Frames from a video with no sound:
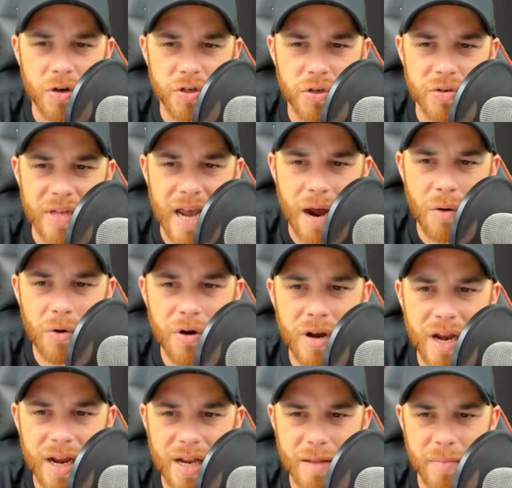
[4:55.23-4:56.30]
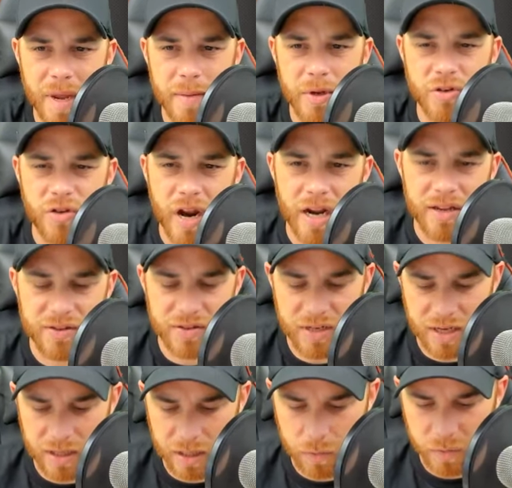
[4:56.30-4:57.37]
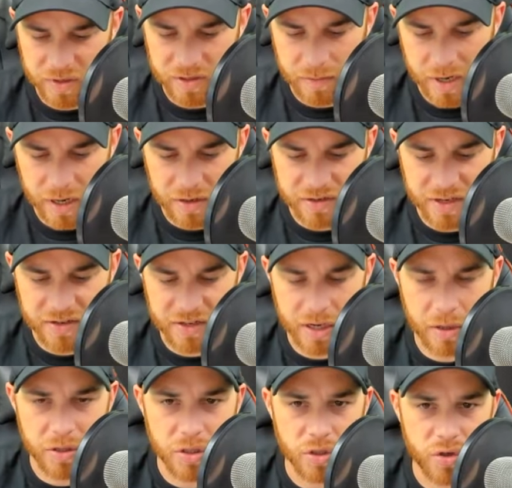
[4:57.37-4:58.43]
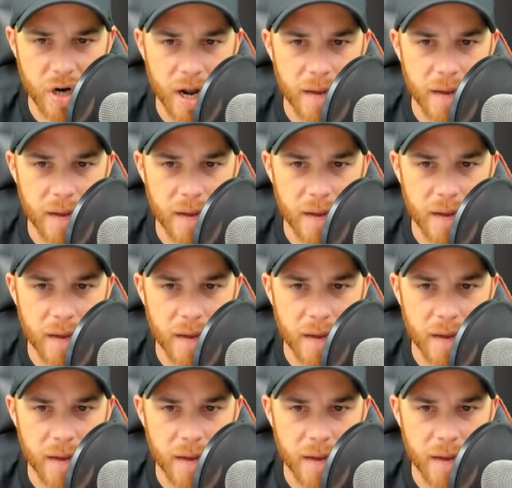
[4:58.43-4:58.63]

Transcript: archer tower, and the baby dragon dragons dealing with some air set skeleton